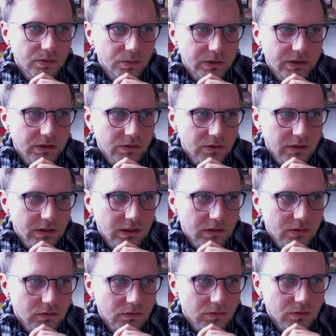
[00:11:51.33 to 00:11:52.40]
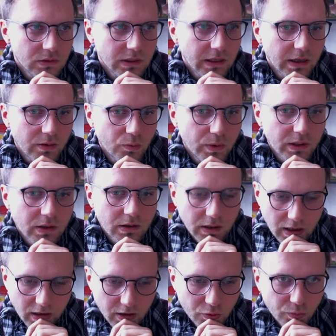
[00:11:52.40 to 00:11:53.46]
We don't can, can we?
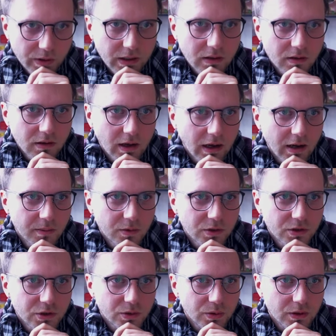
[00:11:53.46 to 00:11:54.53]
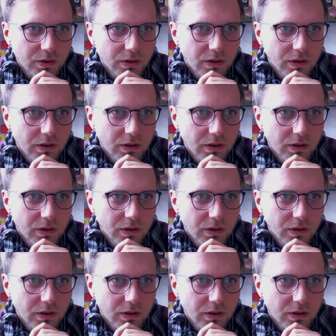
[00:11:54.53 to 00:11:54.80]
Are we? I'm not sure.